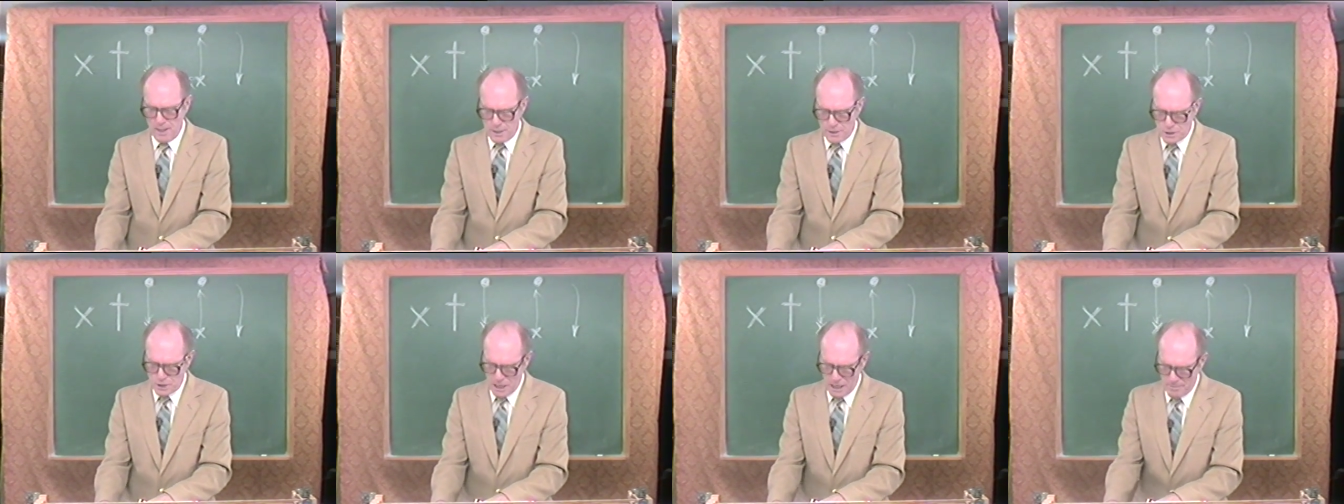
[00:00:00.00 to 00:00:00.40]

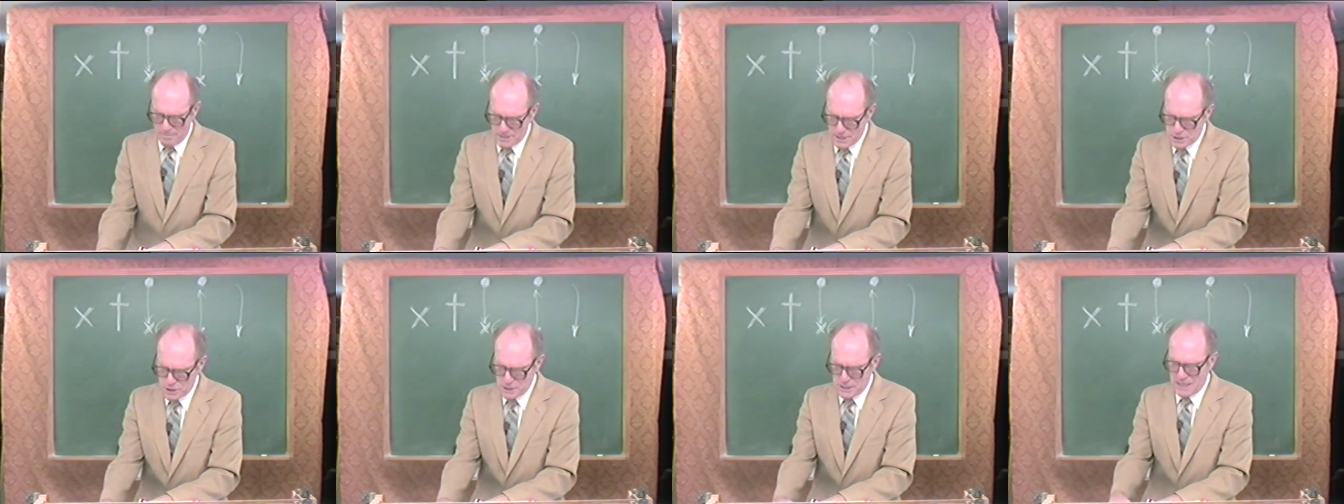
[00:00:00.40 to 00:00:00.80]
shall
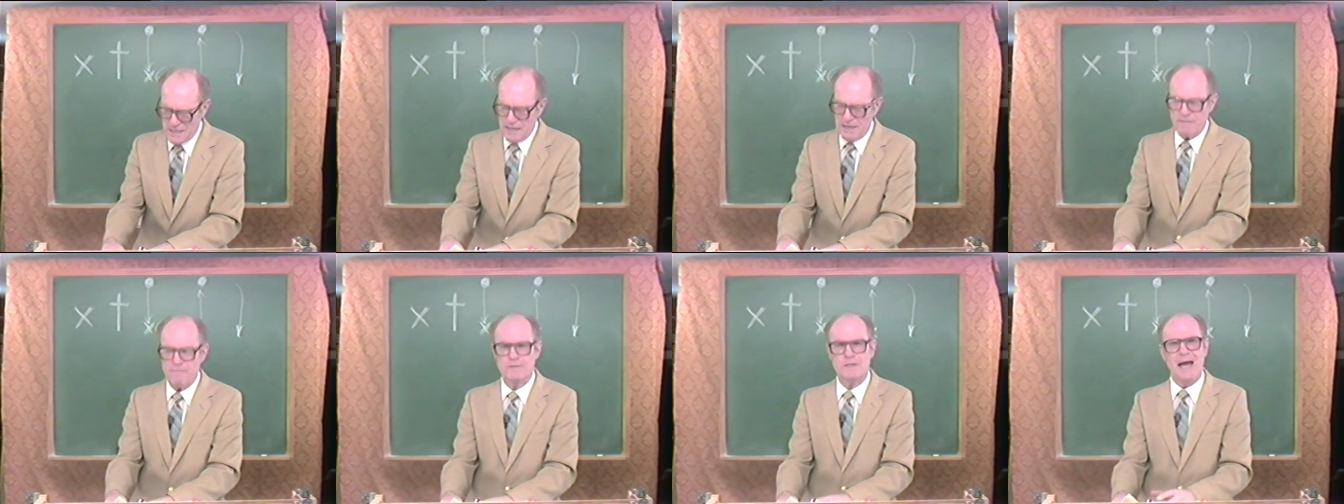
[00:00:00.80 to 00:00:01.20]
be
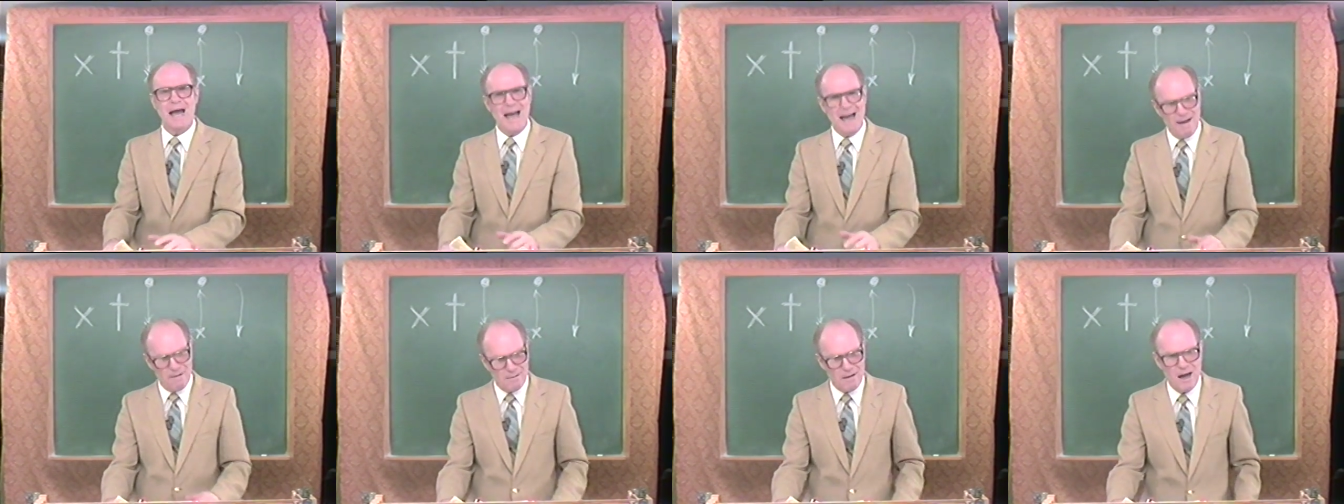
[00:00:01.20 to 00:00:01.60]
saved
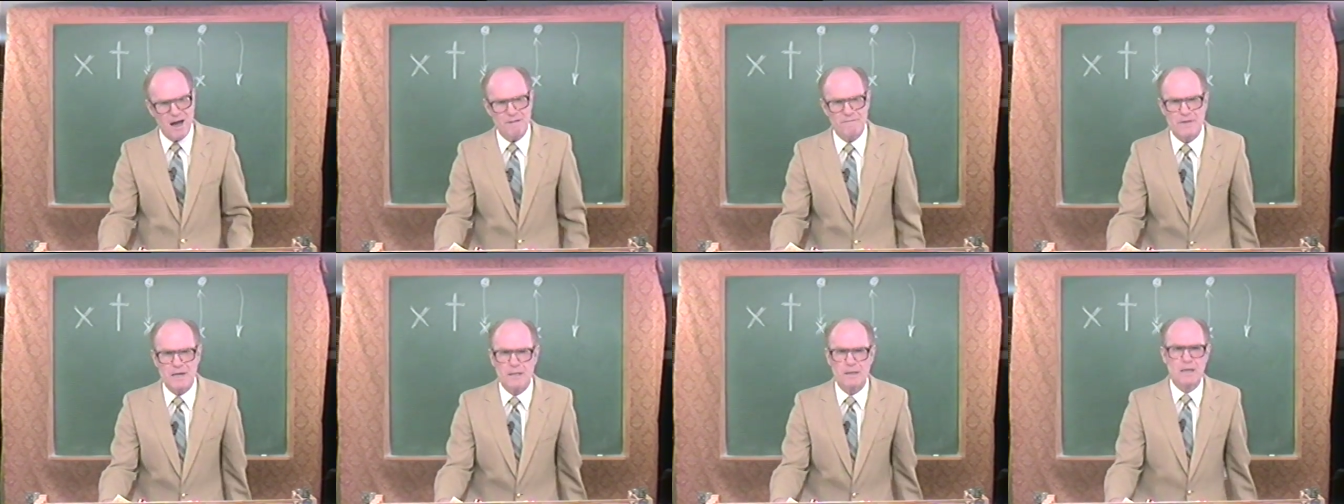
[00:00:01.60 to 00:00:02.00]
out
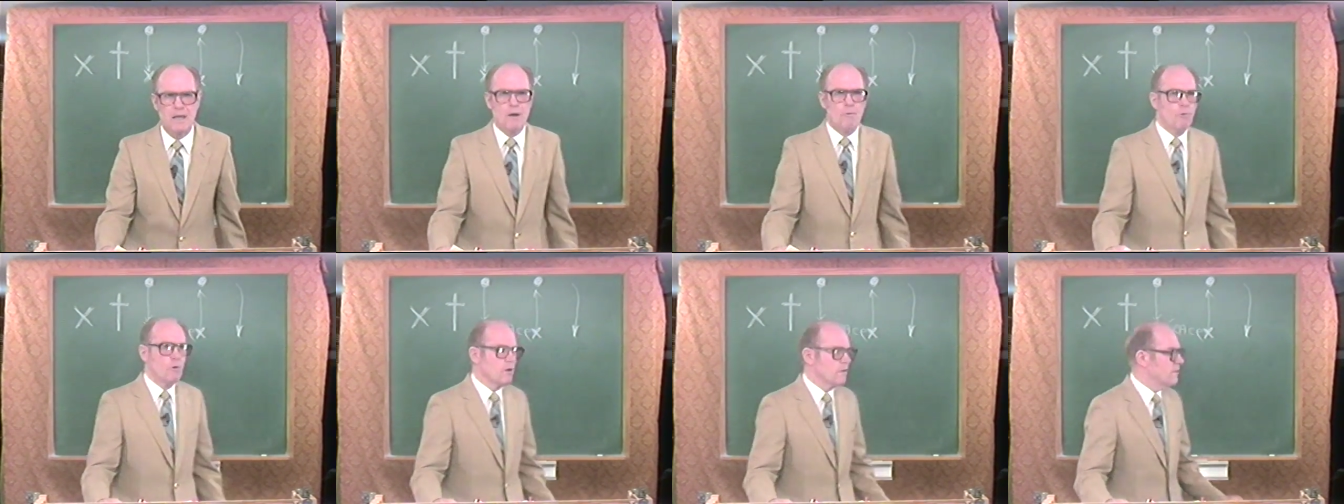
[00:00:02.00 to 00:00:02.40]
of it.
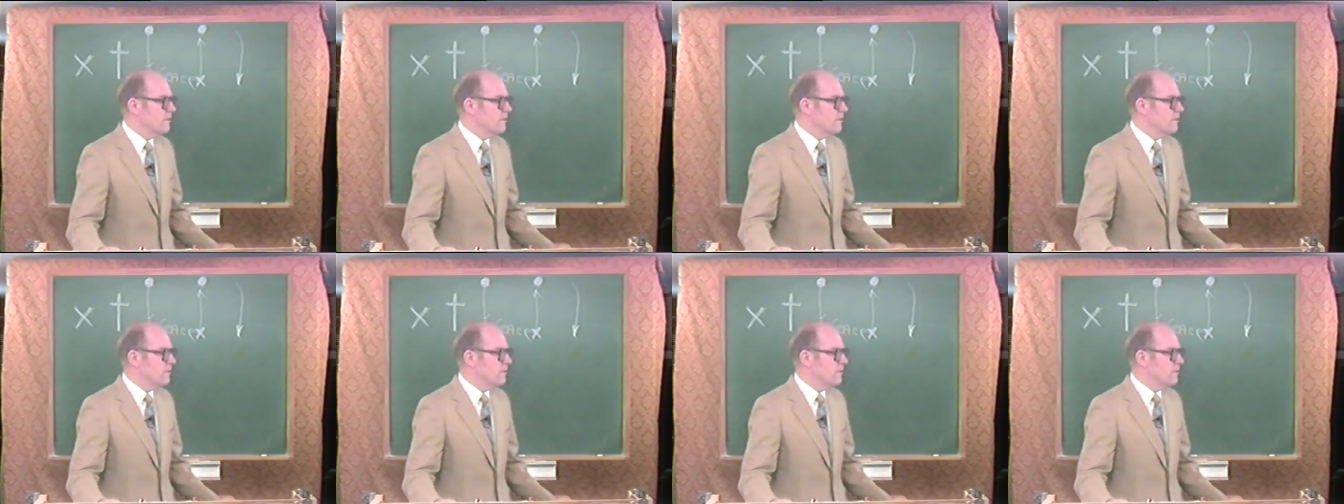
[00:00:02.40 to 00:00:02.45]
Well,